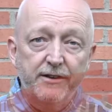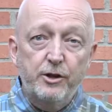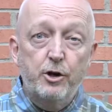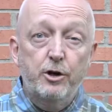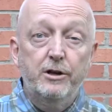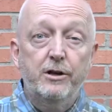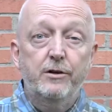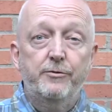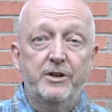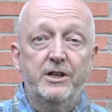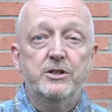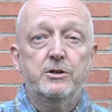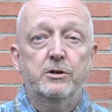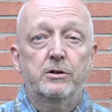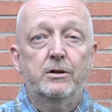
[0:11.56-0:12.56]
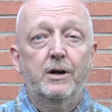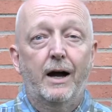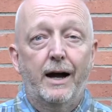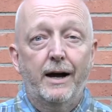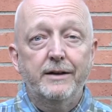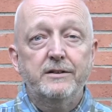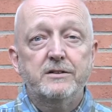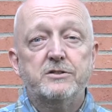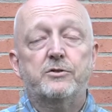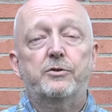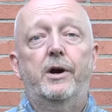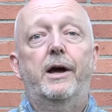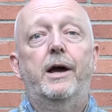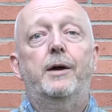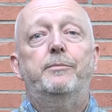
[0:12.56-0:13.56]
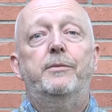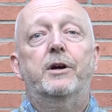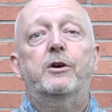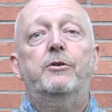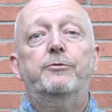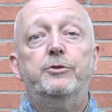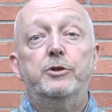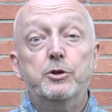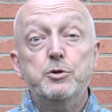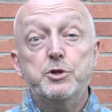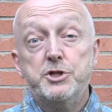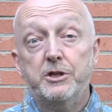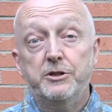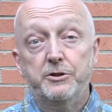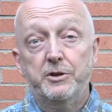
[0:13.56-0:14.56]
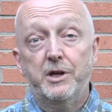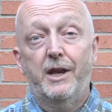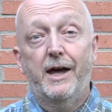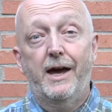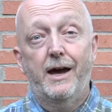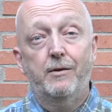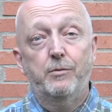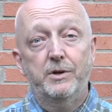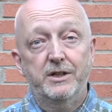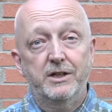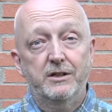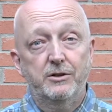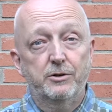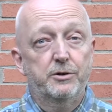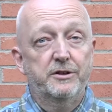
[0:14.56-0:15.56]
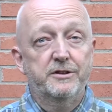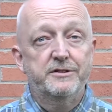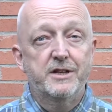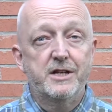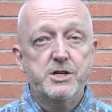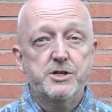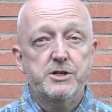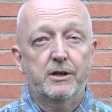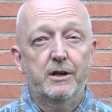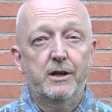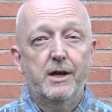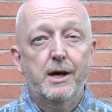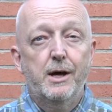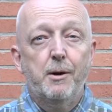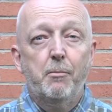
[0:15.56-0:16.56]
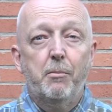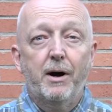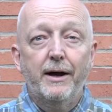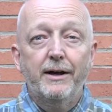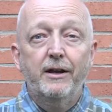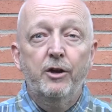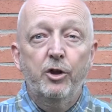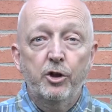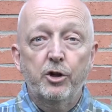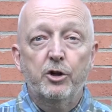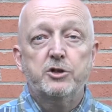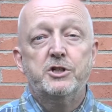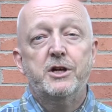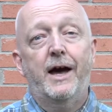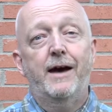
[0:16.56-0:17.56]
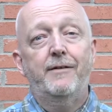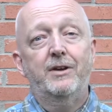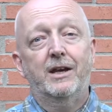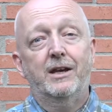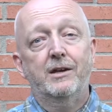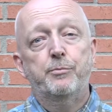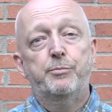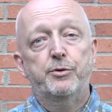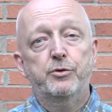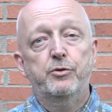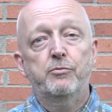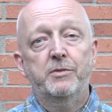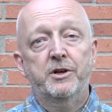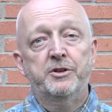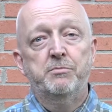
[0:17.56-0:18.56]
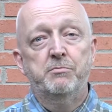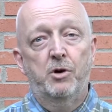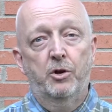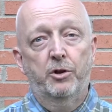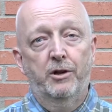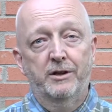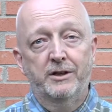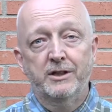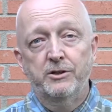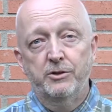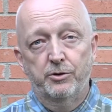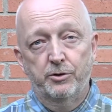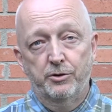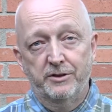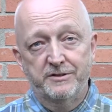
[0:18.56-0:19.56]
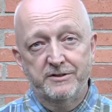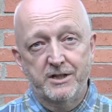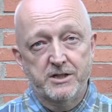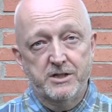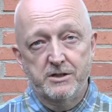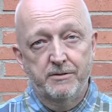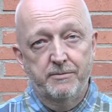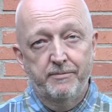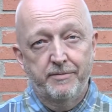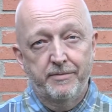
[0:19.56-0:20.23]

an earlier video I described the confusion you can have within your organization by not having an improvement model in your organization.